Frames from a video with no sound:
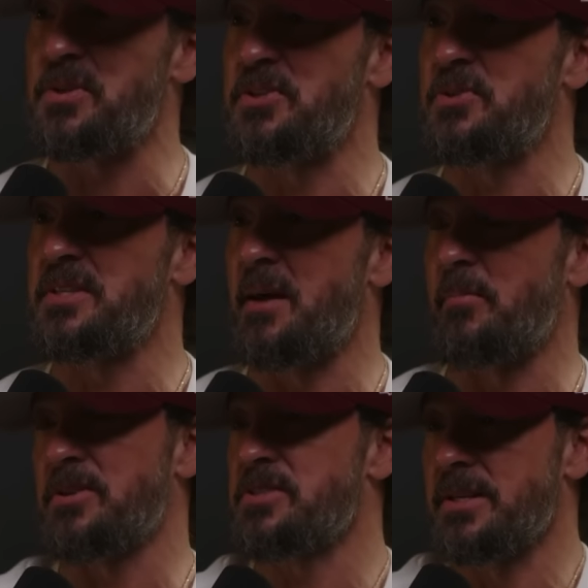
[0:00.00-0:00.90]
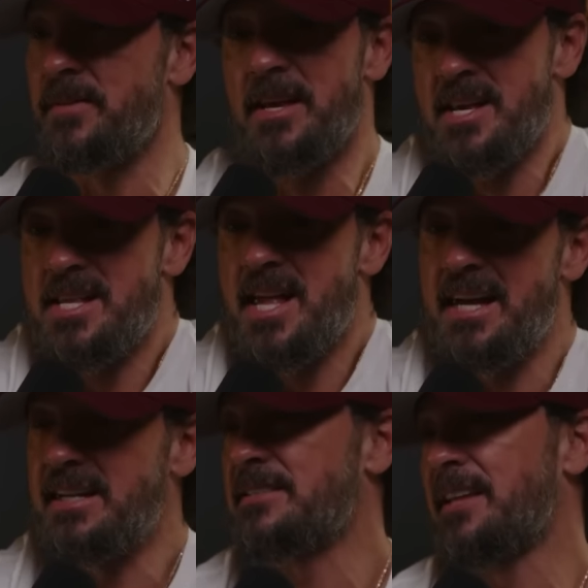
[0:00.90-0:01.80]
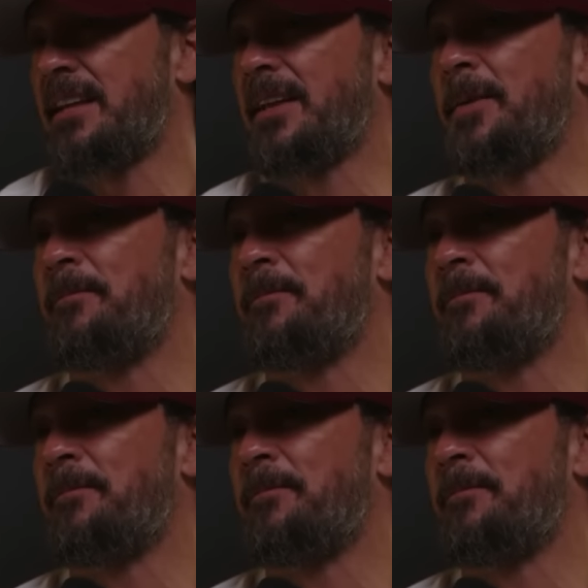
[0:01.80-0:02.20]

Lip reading: you and that person, and it's deadly.